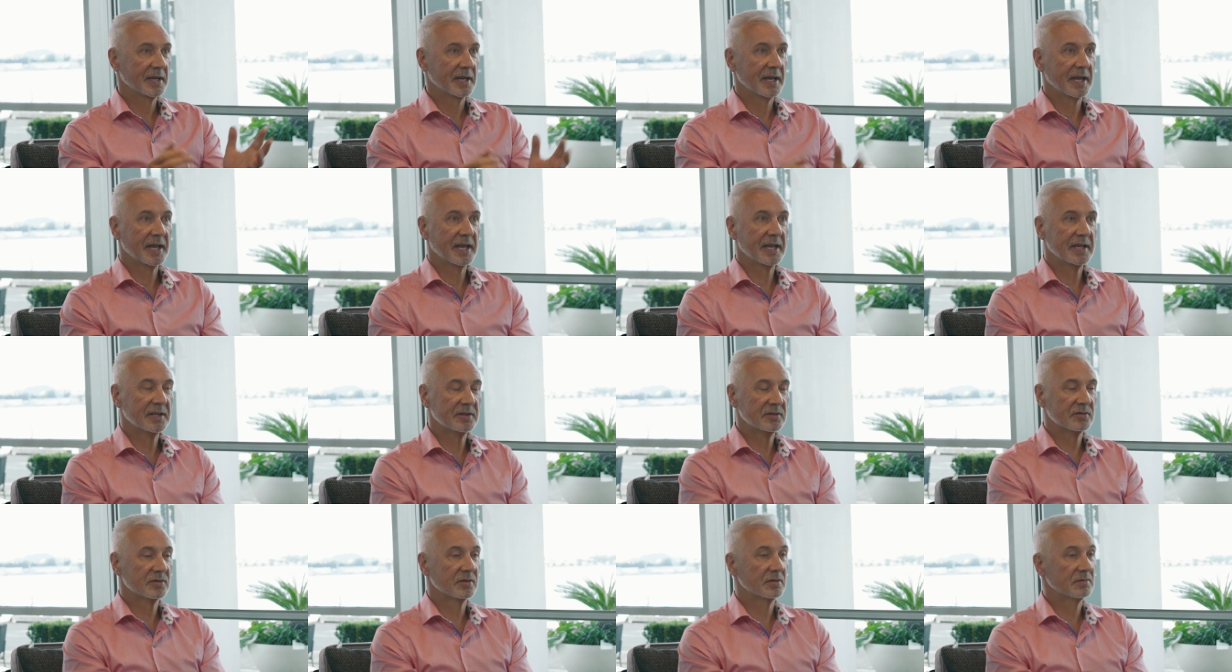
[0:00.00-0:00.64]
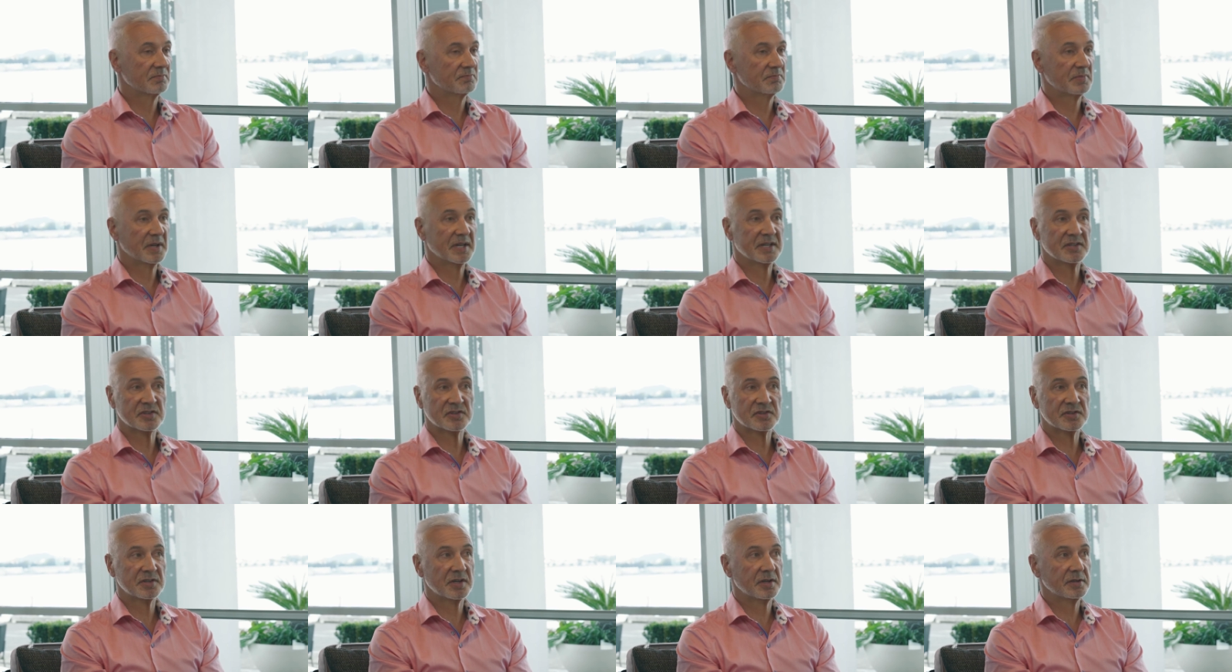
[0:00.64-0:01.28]
And but
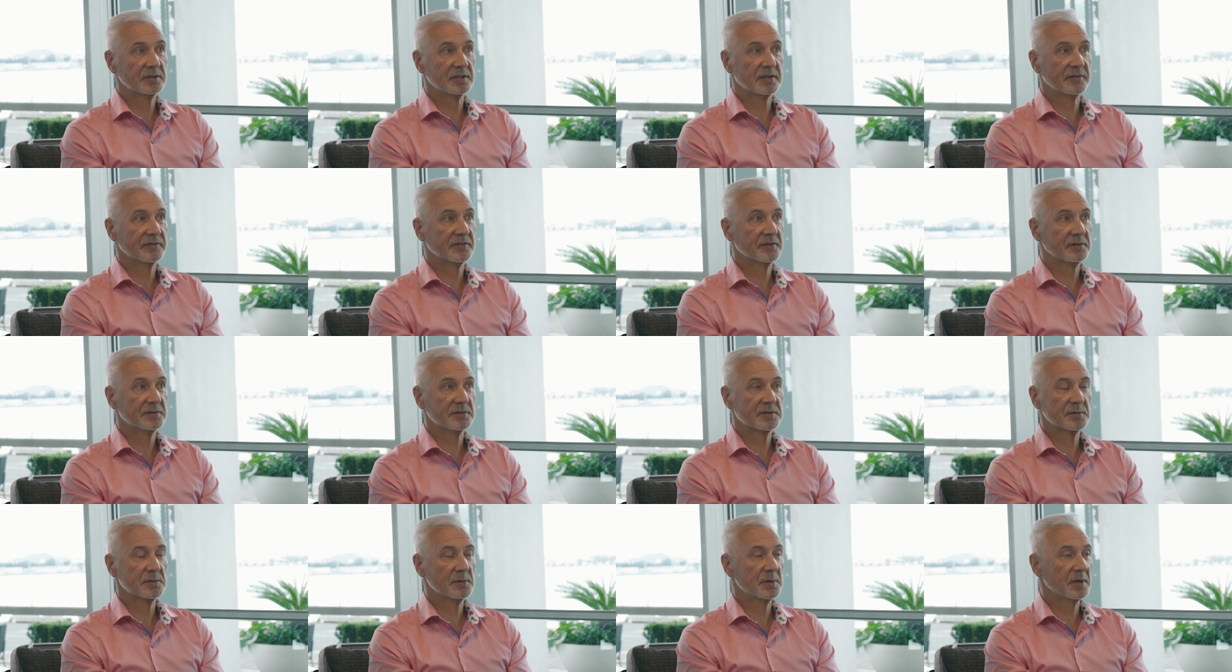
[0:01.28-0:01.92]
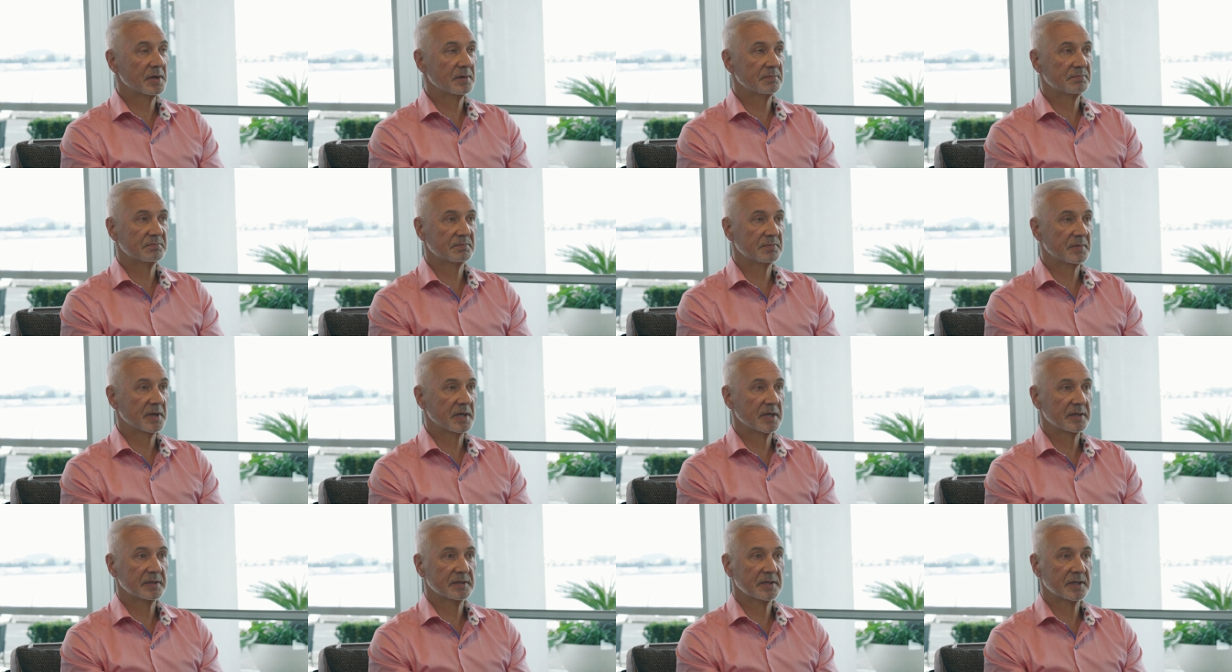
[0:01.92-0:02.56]
it's no different to a,
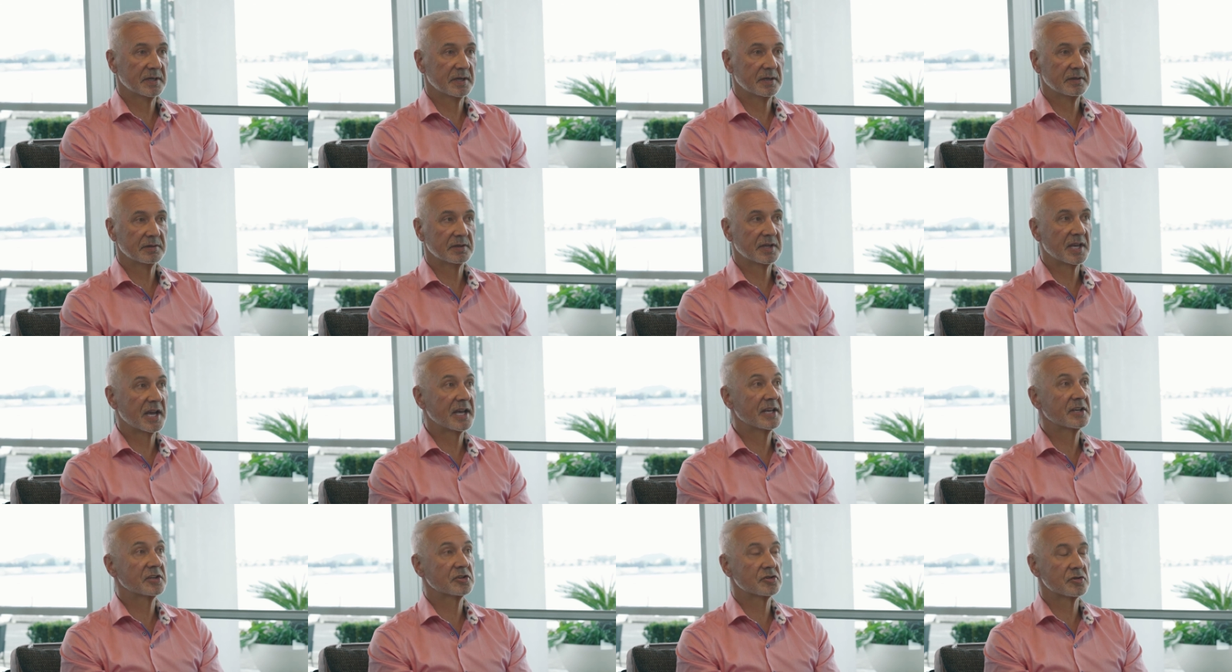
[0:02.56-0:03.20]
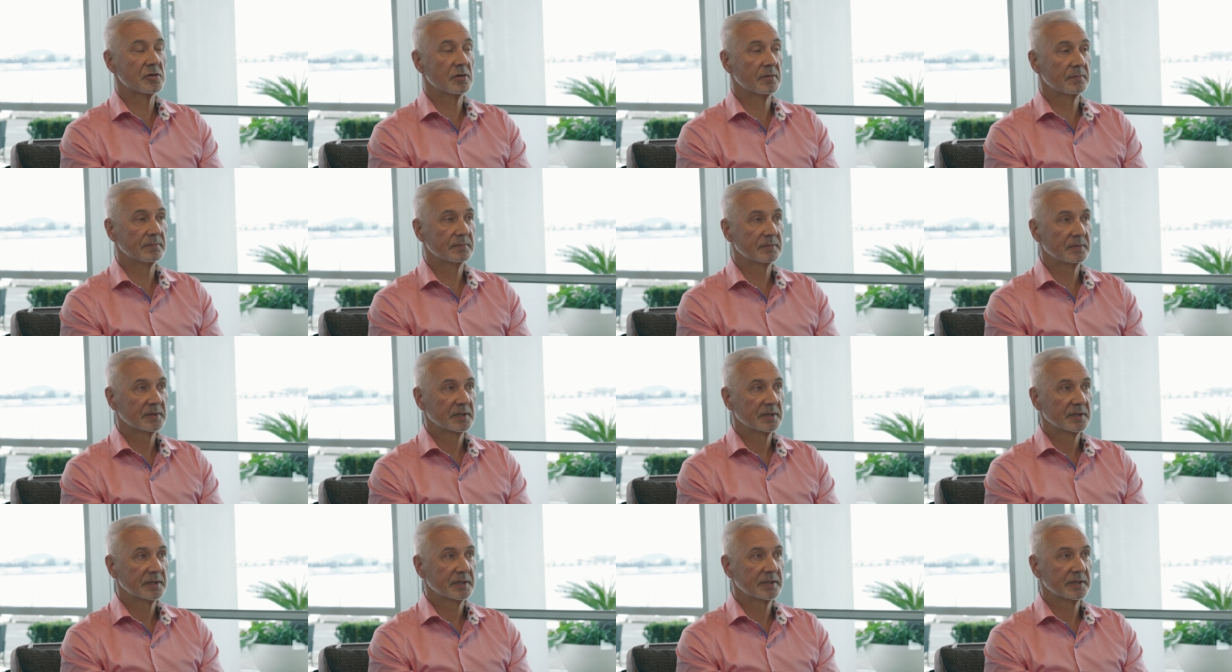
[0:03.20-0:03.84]
you know, cake shop.
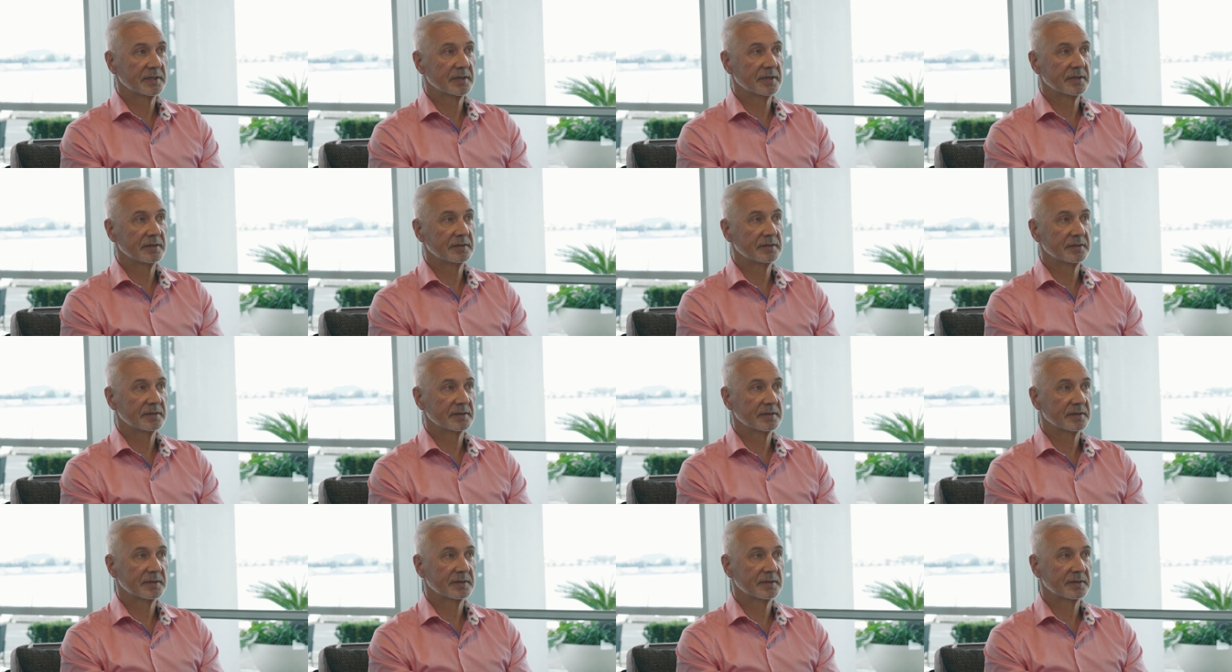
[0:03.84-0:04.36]
You know,